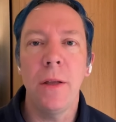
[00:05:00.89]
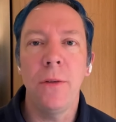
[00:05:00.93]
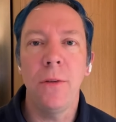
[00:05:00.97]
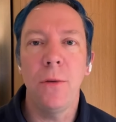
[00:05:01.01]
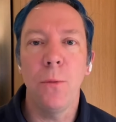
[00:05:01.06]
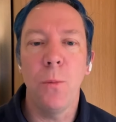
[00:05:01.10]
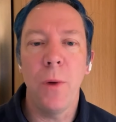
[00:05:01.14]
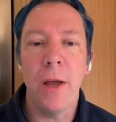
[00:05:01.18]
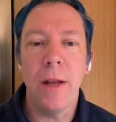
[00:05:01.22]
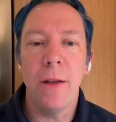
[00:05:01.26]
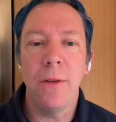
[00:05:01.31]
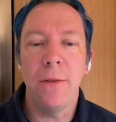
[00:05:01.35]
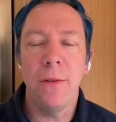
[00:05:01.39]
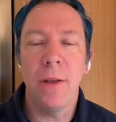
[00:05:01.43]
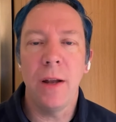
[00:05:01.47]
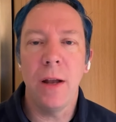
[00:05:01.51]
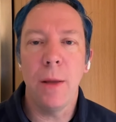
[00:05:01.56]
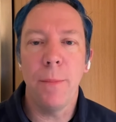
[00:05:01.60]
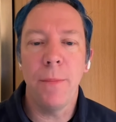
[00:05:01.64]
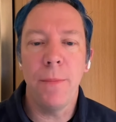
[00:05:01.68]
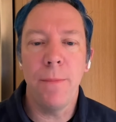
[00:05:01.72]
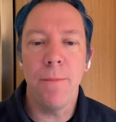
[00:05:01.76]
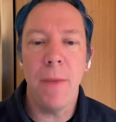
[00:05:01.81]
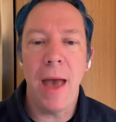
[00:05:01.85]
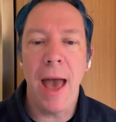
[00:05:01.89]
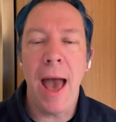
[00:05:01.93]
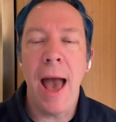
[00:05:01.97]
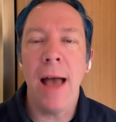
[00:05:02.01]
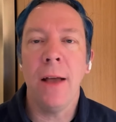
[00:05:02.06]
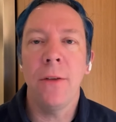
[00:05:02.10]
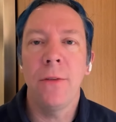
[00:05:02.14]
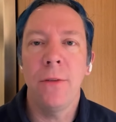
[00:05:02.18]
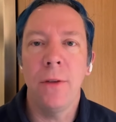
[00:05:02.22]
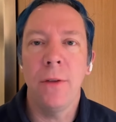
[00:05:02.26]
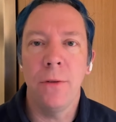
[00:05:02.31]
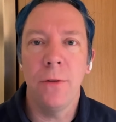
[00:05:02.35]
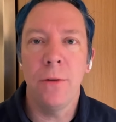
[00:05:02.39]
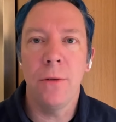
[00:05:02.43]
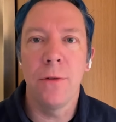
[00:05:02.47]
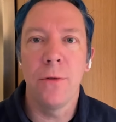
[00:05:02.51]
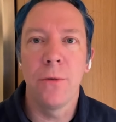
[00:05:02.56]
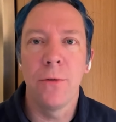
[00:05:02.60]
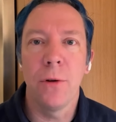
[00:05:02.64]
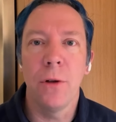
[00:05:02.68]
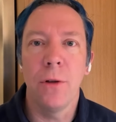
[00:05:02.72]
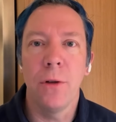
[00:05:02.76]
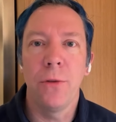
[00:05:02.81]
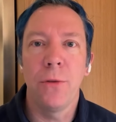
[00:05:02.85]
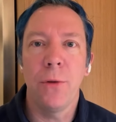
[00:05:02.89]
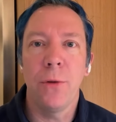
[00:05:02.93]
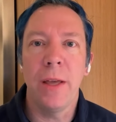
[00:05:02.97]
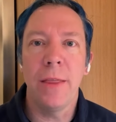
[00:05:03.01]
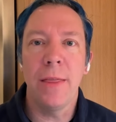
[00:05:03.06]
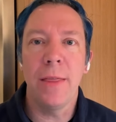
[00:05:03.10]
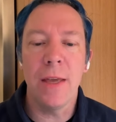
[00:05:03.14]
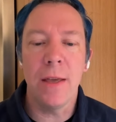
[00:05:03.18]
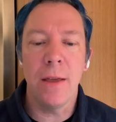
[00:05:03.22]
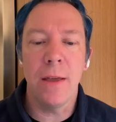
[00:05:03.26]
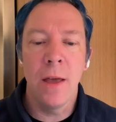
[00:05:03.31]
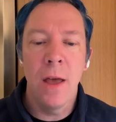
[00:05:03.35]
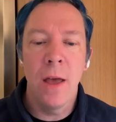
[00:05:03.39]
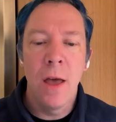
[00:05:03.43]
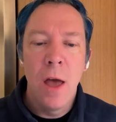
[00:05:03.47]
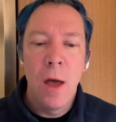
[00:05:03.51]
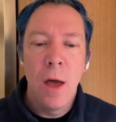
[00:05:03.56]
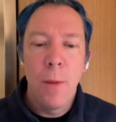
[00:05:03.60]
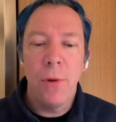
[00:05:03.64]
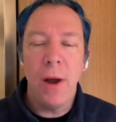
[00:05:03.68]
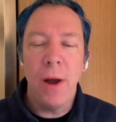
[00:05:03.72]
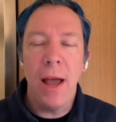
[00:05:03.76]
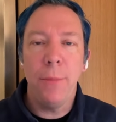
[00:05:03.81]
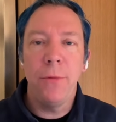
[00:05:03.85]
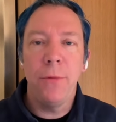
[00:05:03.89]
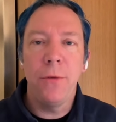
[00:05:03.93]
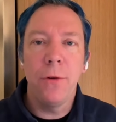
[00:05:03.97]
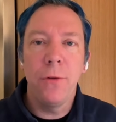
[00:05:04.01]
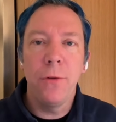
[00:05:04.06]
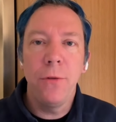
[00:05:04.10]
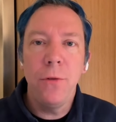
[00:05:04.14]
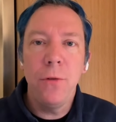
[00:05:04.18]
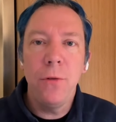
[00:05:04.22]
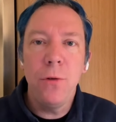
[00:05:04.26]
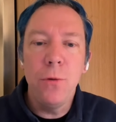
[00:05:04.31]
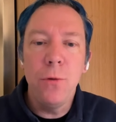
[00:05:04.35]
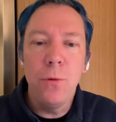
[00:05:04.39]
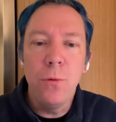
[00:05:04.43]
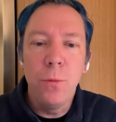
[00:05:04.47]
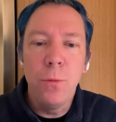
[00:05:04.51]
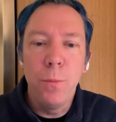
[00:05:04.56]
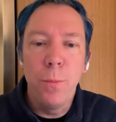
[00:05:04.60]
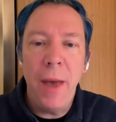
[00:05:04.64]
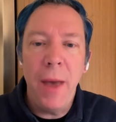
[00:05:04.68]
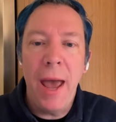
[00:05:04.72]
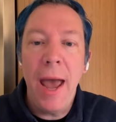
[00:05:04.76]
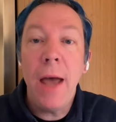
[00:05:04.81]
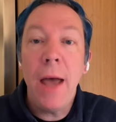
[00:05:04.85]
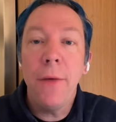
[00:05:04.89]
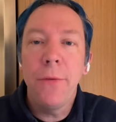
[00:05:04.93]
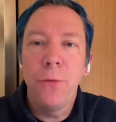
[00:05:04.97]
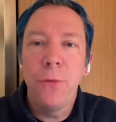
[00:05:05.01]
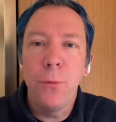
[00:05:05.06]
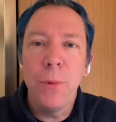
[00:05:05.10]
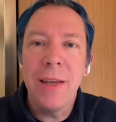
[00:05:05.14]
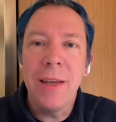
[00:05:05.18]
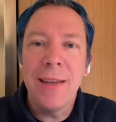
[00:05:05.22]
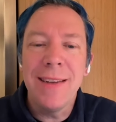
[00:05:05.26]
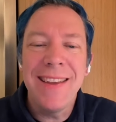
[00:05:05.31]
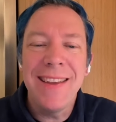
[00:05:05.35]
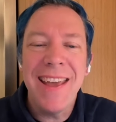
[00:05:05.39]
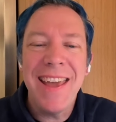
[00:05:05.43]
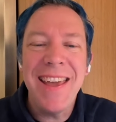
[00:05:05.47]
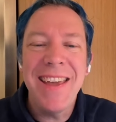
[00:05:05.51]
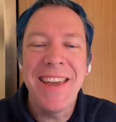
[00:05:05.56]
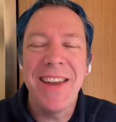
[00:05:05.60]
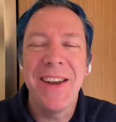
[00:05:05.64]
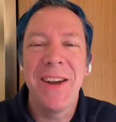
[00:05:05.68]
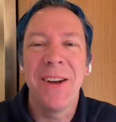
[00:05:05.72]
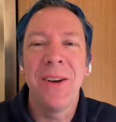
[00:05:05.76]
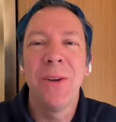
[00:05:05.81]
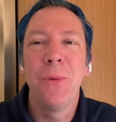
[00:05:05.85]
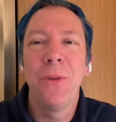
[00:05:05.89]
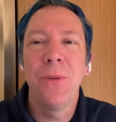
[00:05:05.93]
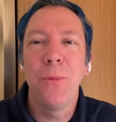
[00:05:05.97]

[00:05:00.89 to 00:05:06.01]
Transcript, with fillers: It's a way to set up access control. So I think perhaps there's two paths we can take here.